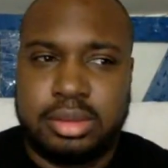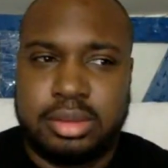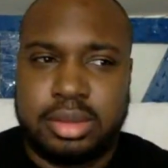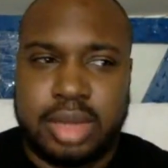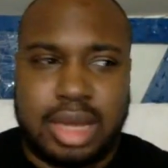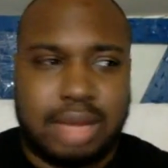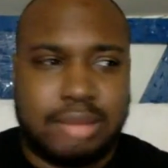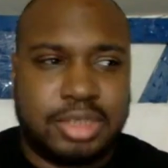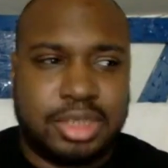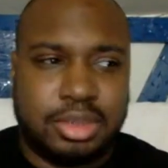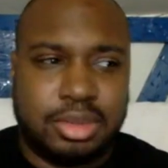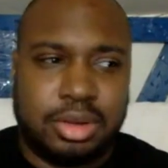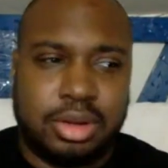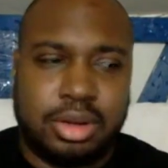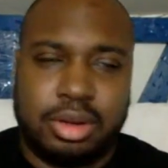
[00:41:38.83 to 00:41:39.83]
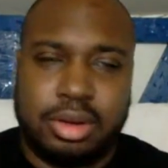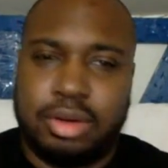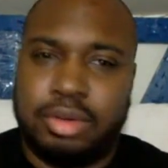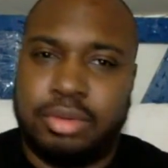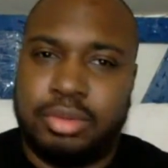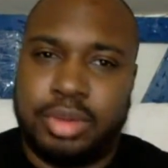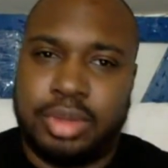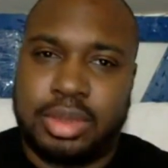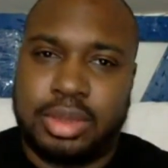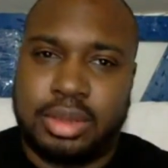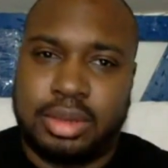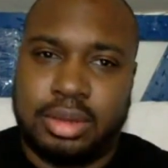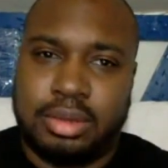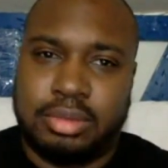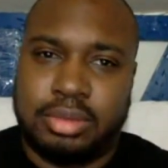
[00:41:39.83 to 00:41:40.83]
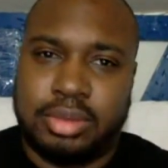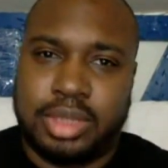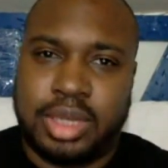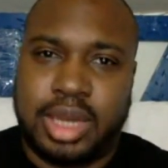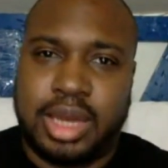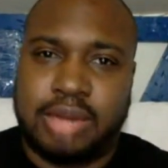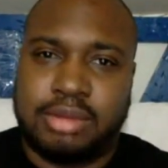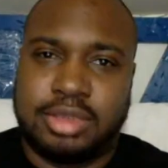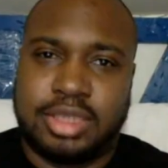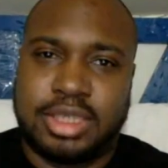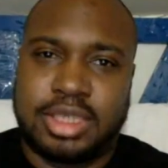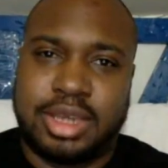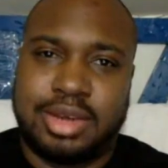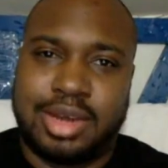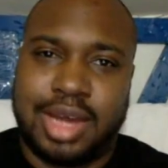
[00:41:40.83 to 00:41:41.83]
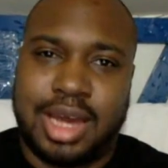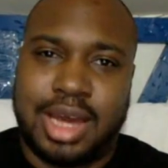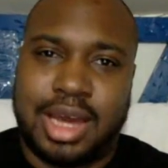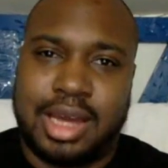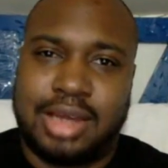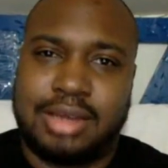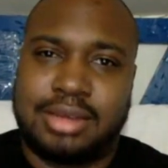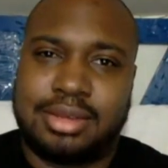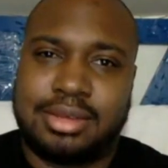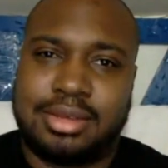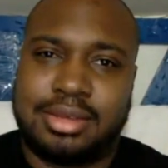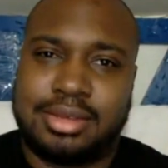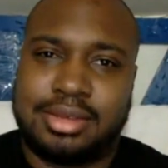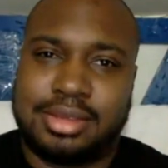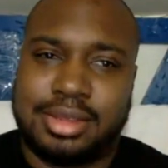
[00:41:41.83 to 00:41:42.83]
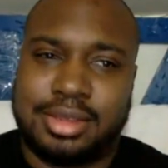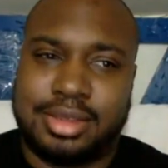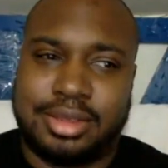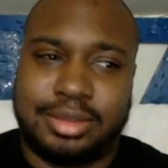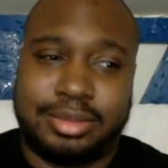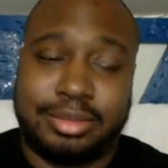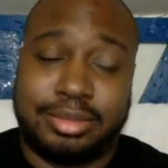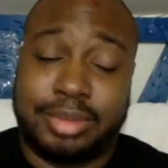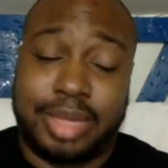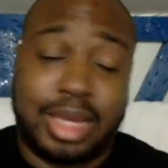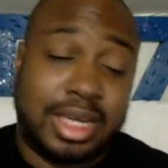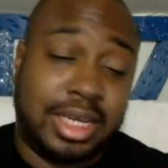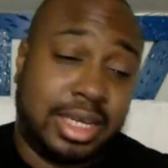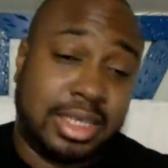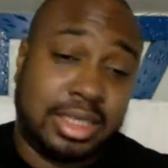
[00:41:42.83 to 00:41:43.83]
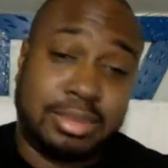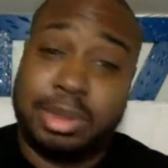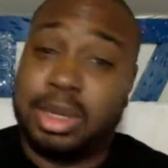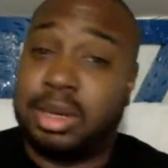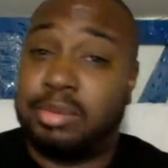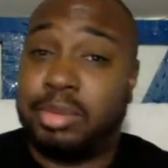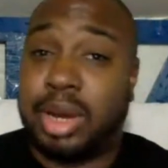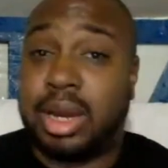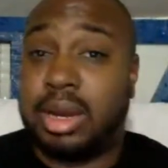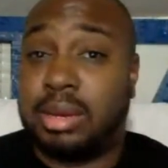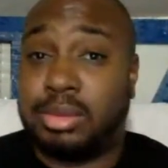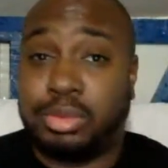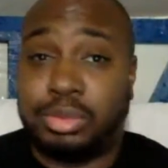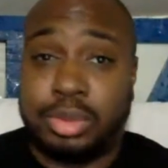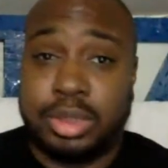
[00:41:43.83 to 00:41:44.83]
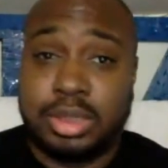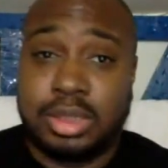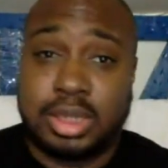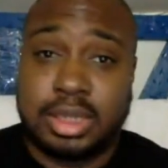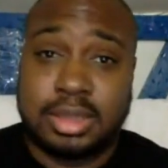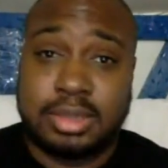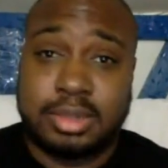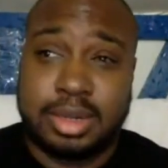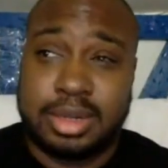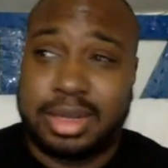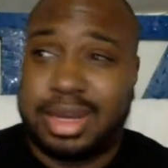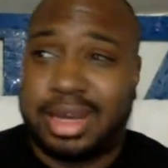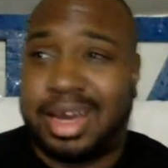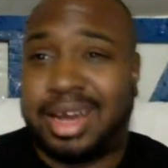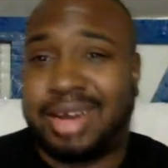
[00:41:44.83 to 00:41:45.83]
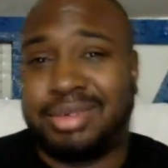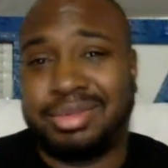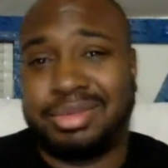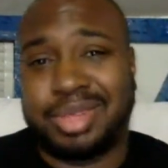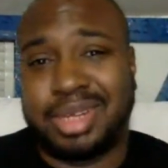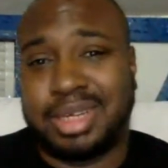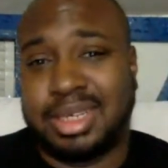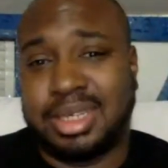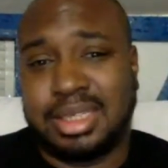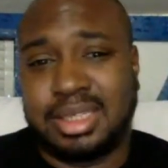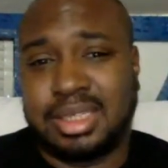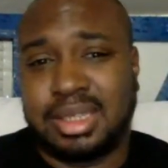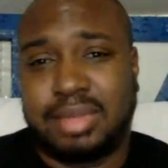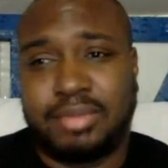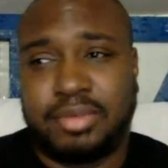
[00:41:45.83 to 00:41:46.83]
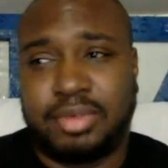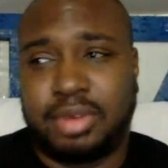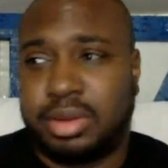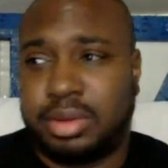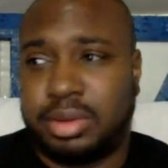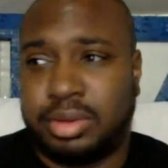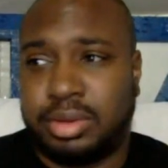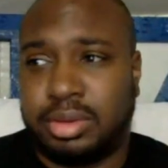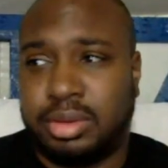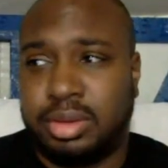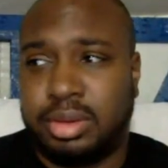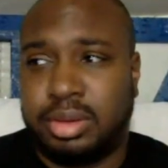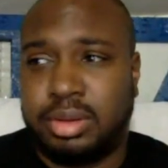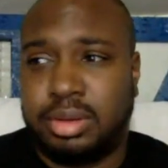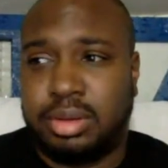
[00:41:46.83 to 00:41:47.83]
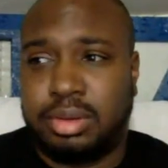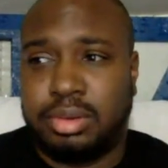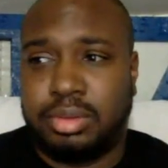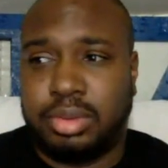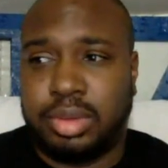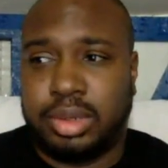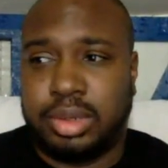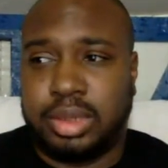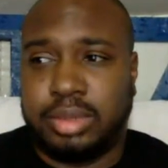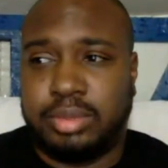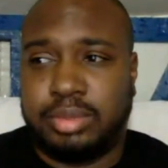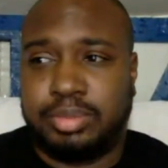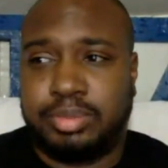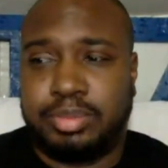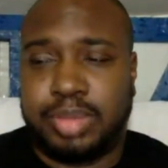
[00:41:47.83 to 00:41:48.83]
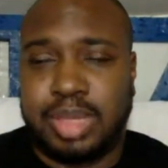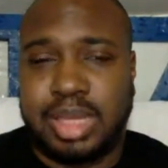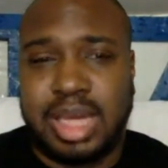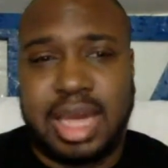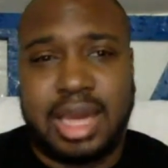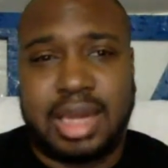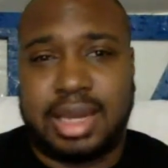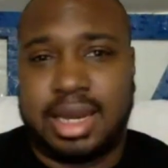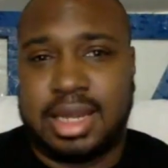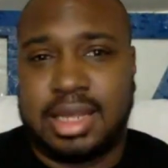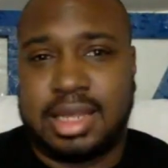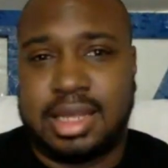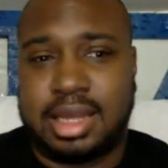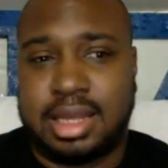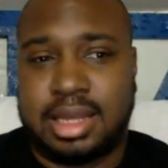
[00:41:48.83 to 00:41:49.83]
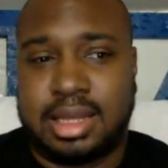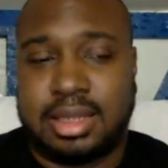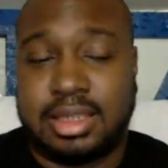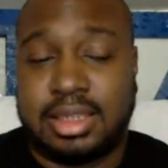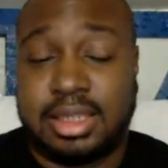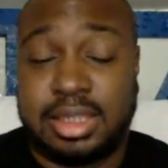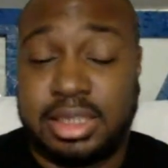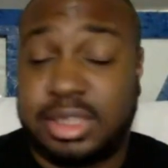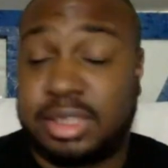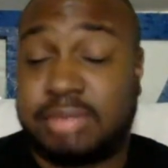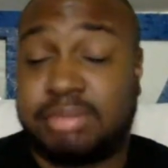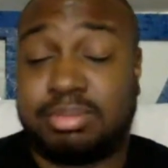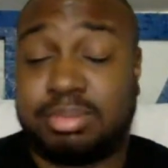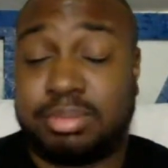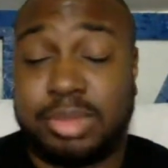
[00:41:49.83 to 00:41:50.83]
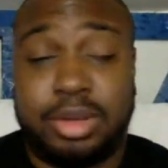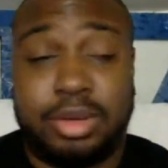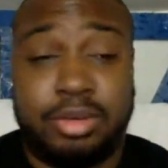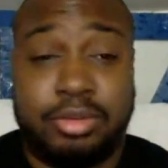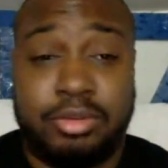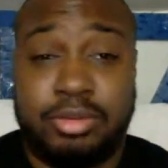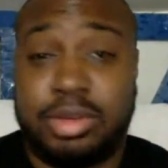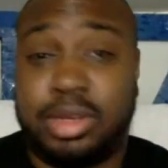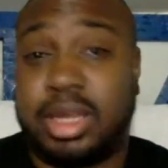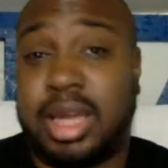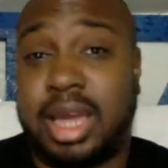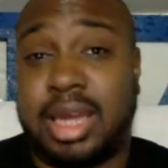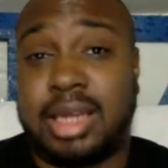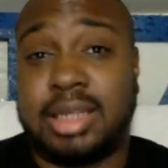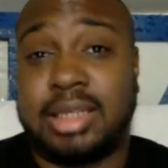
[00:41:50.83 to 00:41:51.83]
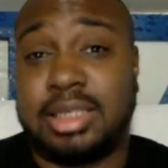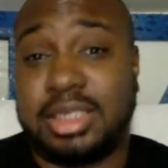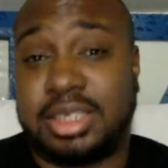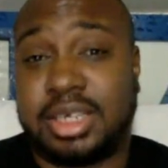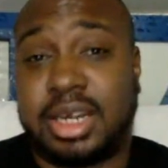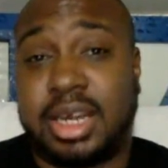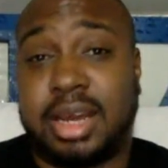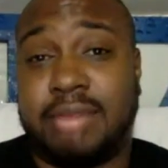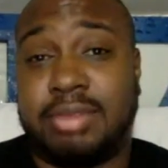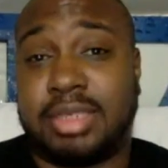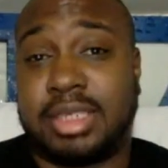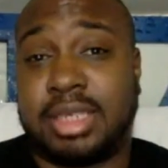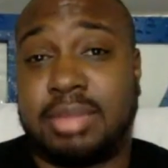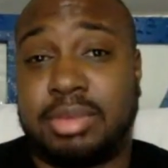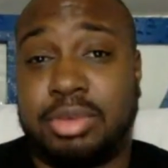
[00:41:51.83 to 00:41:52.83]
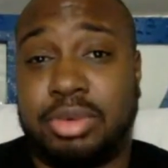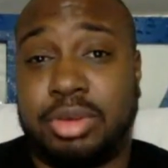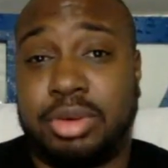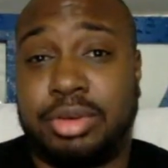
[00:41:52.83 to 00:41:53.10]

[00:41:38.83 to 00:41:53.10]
I'm still gonna go with the angry stare guy as being my number one suspect. I don't think that stepfather would gain anything unless he just really hated the shit out of his stepdaughter.